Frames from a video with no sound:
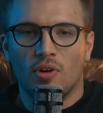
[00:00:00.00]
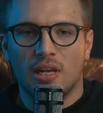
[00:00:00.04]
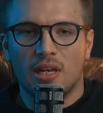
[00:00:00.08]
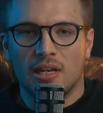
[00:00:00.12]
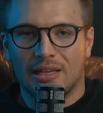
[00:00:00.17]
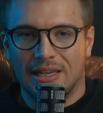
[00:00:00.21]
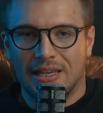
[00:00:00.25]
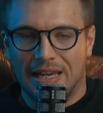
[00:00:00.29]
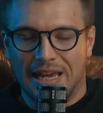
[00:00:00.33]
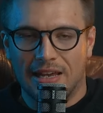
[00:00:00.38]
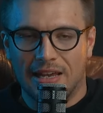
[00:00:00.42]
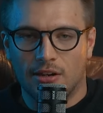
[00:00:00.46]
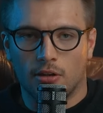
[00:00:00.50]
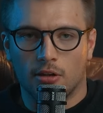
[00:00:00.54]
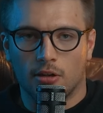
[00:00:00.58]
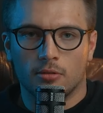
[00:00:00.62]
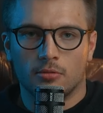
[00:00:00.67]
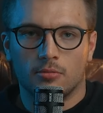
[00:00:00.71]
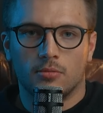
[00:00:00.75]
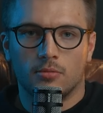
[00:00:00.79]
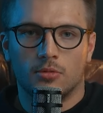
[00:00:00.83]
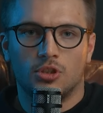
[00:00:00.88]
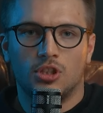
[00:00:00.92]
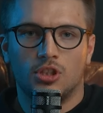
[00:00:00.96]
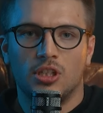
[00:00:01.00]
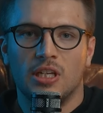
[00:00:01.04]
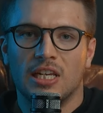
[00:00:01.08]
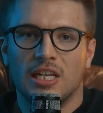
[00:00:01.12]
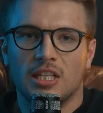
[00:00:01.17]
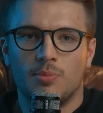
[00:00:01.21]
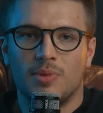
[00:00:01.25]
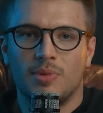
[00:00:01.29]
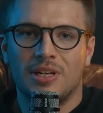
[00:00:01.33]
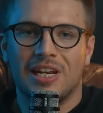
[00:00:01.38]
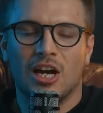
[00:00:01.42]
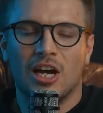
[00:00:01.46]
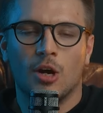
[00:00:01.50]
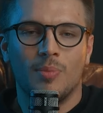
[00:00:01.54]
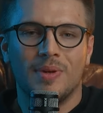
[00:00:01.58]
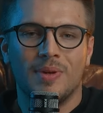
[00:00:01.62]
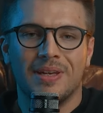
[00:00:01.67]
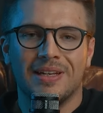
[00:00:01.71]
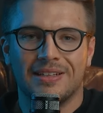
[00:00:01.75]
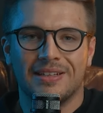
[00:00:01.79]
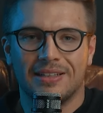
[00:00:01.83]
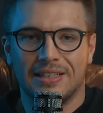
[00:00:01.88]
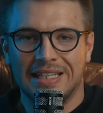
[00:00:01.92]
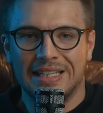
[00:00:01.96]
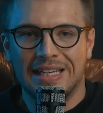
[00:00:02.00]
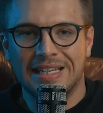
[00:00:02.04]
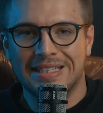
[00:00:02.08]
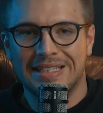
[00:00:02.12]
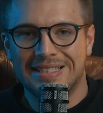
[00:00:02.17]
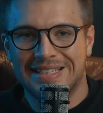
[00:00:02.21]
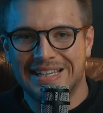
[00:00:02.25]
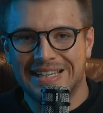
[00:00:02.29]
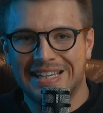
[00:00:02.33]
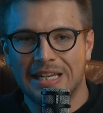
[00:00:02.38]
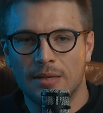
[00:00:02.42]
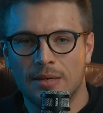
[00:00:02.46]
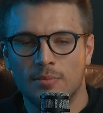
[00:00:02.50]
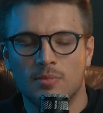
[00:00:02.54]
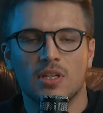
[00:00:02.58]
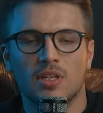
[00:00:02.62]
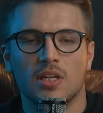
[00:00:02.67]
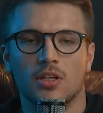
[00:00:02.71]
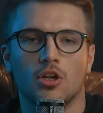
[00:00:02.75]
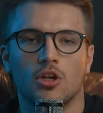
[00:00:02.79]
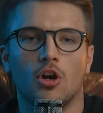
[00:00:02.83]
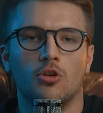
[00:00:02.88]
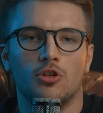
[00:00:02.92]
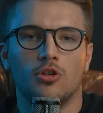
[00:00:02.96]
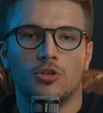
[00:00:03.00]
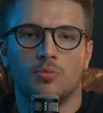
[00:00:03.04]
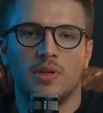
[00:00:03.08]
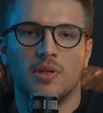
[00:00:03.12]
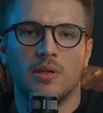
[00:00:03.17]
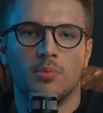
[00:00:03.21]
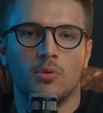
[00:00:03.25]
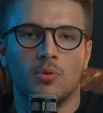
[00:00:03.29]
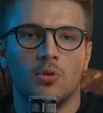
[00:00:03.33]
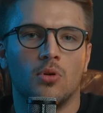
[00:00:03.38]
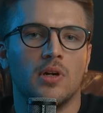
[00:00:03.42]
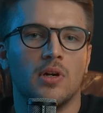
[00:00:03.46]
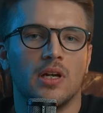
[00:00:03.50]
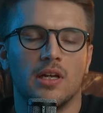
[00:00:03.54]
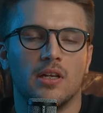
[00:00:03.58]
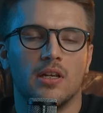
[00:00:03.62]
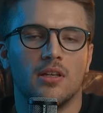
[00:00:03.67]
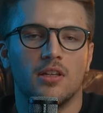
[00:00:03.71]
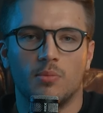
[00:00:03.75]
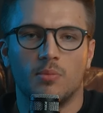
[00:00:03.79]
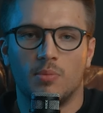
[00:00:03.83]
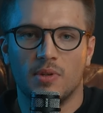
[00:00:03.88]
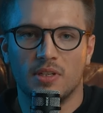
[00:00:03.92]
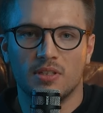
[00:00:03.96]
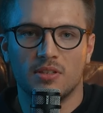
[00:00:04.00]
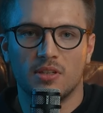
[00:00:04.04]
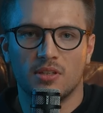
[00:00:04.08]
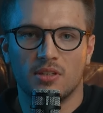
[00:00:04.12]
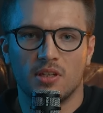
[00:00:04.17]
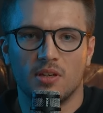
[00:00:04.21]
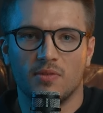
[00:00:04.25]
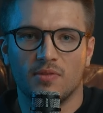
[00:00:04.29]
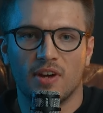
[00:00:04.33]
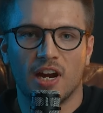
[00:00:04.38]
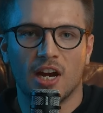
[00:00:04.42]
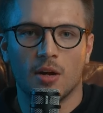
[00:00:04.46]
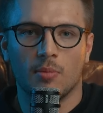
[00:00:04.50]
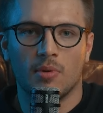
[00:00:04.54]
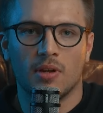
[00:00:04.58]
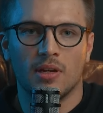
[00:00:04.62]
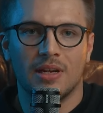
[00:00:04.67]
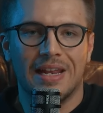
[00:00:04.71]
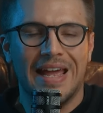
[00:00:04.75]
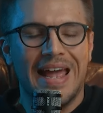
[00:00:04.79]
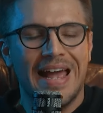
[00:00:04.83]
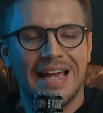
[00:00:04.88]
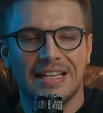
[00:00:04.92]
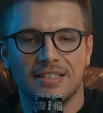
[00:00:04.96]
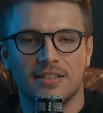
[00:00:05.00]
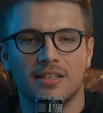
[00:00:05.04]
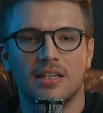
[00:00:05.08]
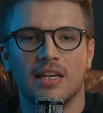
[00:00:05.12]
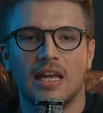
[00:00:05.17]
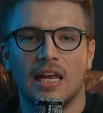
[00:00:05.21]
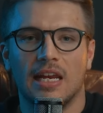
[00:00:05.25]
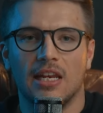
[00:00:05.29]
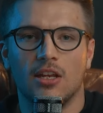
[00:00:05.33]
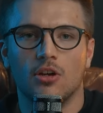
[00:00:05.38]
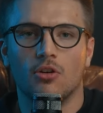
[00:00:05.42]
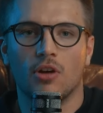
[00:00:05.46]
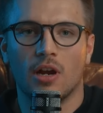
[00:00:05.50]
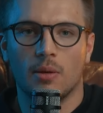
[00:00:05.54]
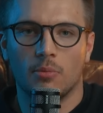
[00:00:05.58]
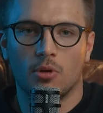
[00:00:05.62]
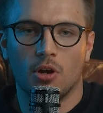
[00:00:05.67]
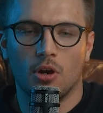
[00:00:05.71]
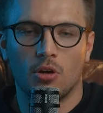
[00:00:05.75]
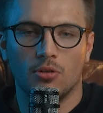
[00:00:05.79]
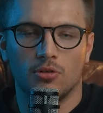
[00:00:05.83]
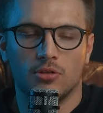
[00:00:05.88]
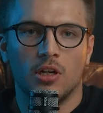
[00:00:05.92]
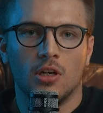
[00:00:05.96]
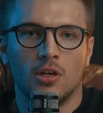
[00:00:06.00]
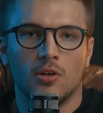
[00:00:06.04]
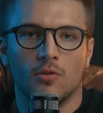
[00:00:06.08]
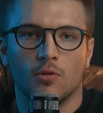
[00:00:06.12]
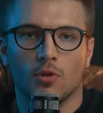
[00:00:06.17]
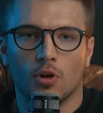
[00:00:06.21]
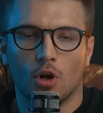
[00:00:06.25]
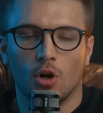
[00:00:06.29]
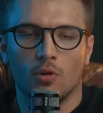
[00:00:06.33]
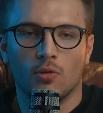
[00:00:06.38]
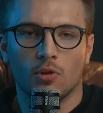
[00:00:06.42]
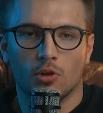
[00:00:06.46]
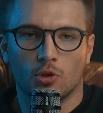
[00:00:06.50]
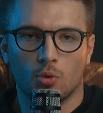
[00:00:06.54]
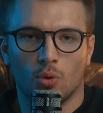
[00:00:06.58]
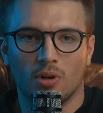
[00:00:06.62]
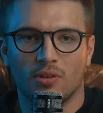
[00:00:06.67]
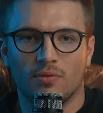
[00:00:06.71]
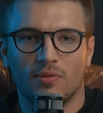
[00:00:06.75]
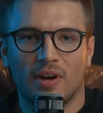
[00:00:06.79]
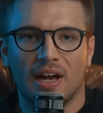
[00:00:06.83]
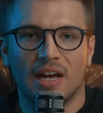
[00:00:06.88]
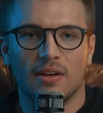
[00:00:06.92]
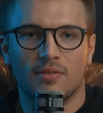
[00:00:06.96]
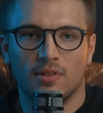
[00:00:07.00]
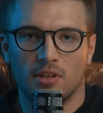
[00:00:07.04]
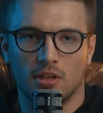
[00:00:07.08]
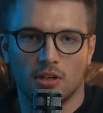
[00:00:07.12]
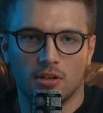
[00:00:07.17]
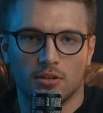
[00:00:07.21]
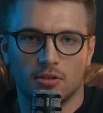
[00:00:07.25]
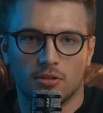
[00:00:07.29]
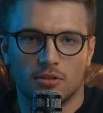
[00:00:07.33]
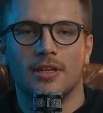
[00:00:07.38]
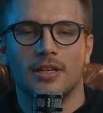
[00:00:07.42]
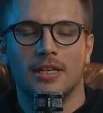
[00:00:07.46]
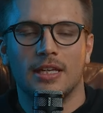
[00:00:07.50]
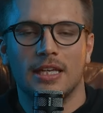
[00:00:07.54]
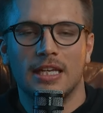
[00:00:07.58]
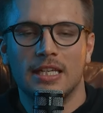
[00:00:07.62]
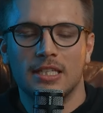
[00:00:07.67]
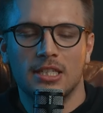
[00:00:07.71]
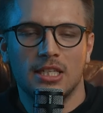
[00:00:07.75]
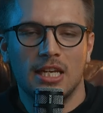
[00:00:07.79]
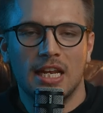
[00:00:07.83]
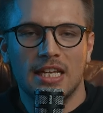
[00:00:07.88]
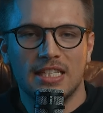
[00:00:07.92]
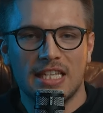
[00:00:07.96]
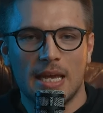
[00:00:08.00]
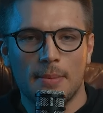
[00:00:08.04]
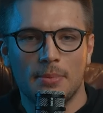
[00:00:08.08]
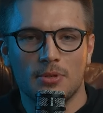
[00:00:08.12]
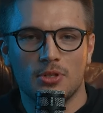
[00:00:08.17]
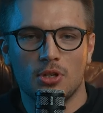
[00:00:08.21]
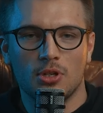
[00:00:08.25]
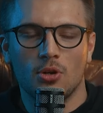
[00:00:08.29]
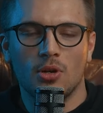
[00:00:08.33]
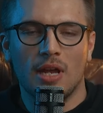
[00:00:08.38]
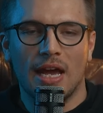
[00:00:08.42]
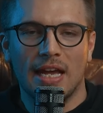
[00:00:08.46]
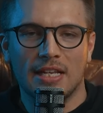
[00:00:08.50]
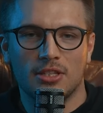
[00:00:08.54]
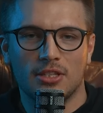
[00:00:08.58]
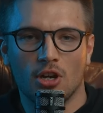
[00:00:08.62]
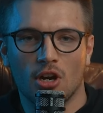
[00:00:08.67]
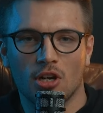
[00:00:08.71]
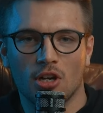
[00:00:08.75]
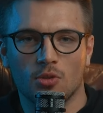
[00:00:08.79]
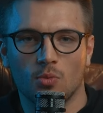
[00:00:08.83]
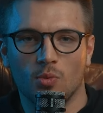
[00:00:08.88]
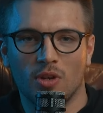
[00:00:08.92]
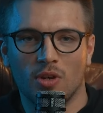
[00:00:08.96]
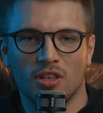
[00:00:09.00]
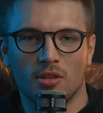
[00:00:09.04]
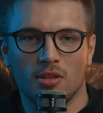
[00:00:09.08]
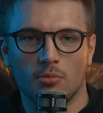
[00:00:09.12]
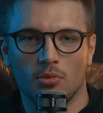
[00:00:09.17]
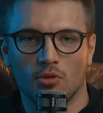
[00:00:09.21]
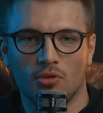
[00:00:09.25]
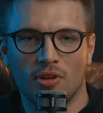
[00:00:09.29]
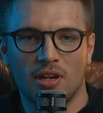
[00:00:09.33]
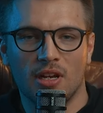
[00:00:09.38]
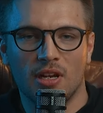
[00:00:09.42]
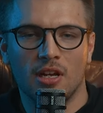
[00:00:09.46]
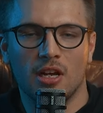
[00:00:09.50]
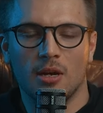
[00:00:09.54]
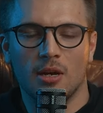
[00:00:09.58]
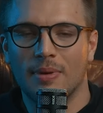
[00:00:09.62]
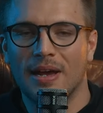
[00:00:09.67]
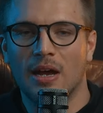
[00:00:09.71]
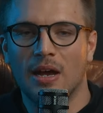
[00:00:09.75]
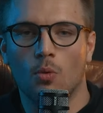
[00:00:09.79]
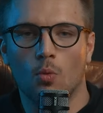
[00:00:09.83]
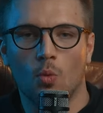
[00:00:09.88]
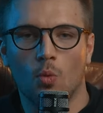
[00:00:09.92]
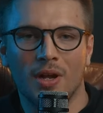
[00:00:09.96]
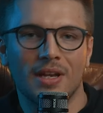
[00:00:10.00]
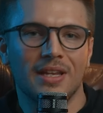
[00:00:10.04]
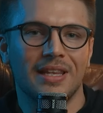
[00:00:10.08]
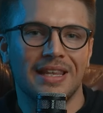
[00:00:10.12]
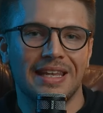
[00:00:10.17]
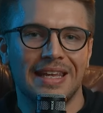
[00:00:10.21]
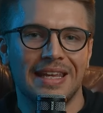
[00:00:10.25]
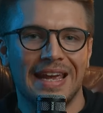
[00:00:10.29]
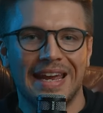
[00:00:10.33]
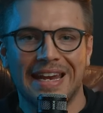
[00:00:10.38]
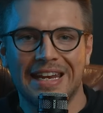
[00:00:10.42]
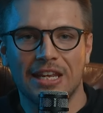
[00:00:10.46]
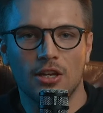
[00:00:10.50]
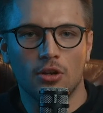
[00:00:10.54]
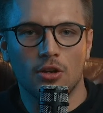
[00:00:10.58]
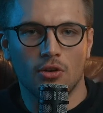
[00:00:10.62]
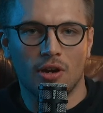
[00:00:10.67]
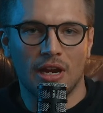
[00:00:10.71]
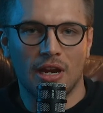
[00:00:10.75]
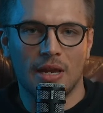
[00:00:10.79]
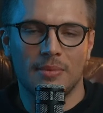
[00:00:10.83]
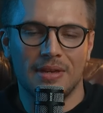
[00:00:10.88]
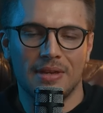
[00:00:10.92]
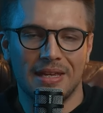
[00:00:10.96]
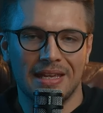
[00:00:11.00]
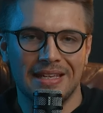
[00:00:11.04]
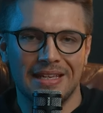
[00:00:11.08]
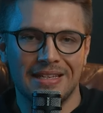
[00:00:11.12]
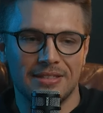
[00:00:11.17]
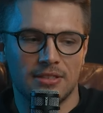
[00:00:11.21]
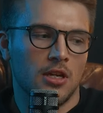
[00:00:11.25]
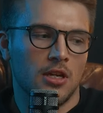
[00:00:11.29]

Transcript: Candler. She has been helping lead teams and coach people in the business environment as an Enneagram coach for over 25 years. In today's episode, I talked with Maria about what the Enneagram is,